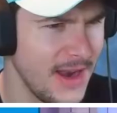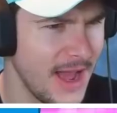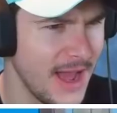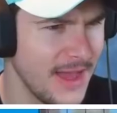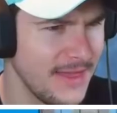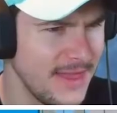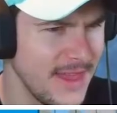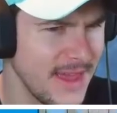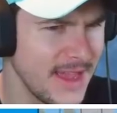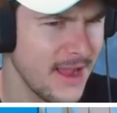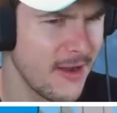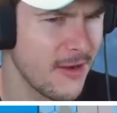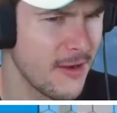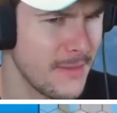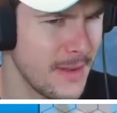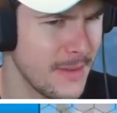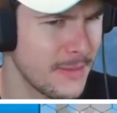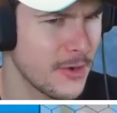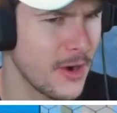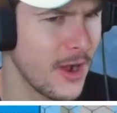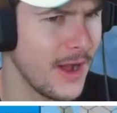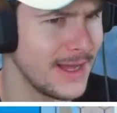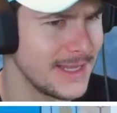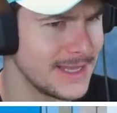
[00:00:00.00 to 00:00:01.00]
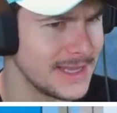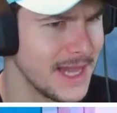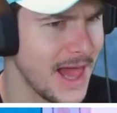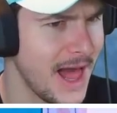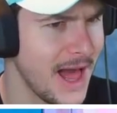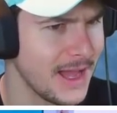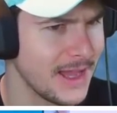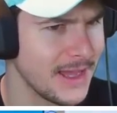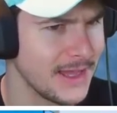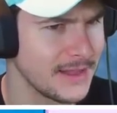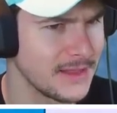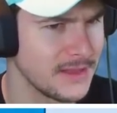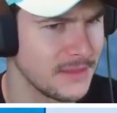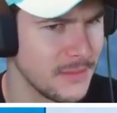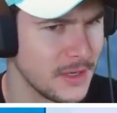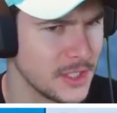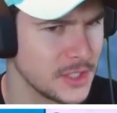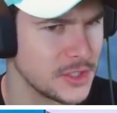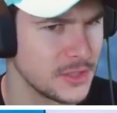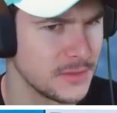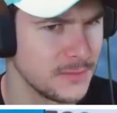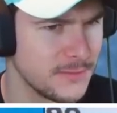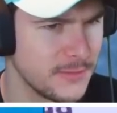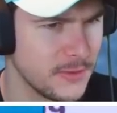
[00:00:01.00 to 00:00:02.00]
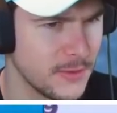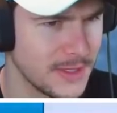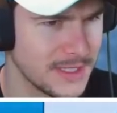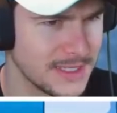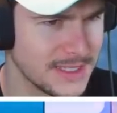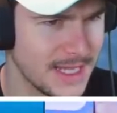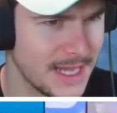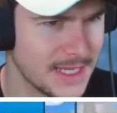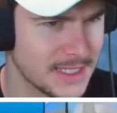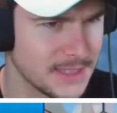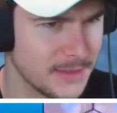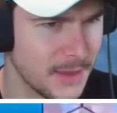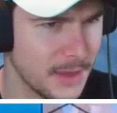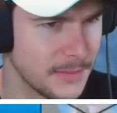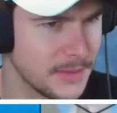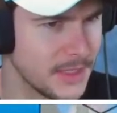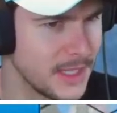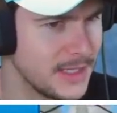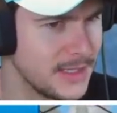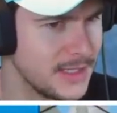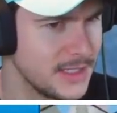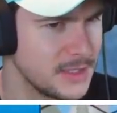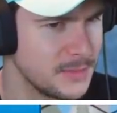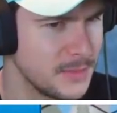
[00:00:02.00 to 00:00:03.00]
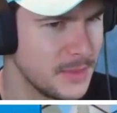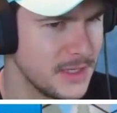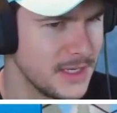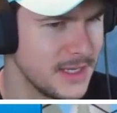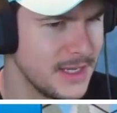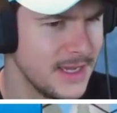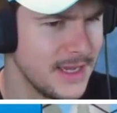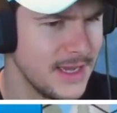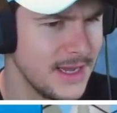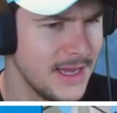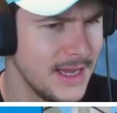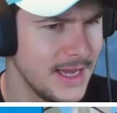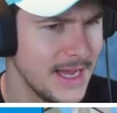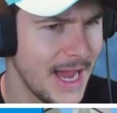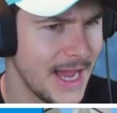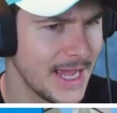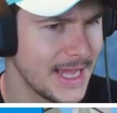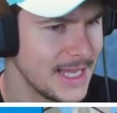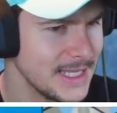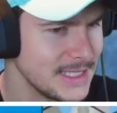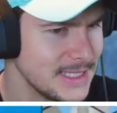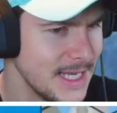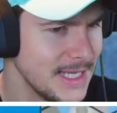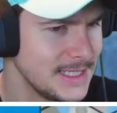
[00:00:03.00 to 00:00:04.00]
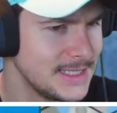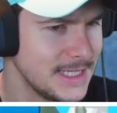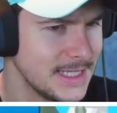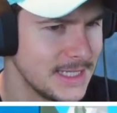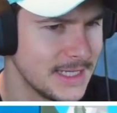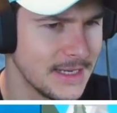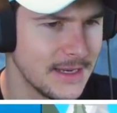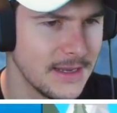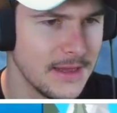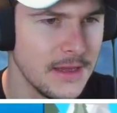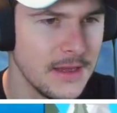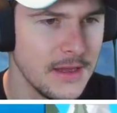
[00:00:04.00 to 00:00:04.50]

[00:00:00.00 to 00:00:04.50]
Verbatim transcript: I think I remember unlocking the mushroom forest last time I played this, but I guess I didn't.